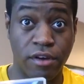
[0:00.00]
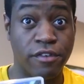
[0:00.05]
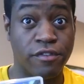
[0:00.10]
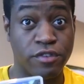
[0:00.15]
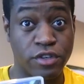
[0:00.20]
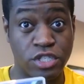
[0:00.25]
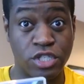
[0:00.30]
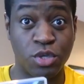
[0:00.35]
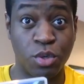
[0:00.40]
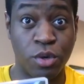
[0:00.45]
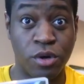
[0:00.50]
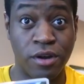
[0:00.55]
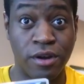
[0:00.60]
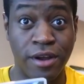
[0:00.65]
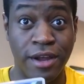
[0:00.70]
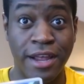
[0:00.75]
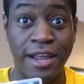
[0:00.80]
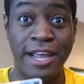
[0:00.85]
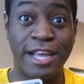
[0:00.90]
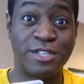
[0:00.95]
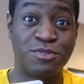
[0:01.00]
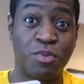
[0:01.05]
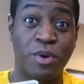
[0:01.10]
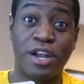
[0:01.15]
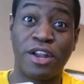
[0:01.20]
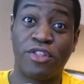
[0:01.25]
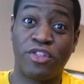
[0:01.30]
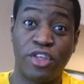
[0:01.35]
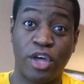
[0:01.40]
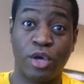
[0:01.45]
for sure. It's
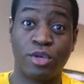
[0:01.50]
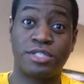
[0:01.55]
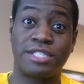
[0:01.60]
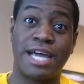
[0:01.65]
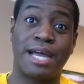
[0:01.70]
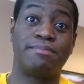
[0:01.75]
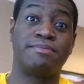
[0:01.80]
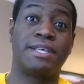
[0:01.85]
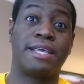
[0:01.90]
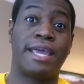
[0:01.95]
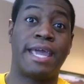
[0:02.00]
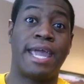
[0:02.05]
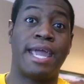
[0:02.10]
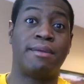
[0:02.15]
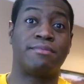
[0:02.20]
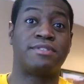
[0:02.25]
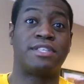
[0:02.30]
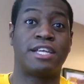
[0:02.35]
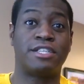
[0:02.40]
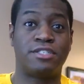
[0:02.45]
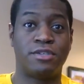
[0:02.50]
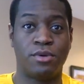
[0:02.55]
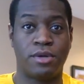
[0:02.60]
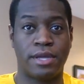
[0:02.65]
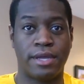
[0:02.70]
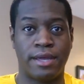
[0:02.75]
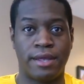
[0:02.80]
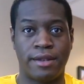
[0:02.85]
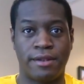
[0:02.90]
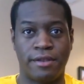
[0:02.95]
one of those types of games that you
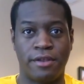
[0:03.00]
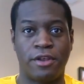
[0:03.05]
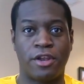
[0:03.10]
can,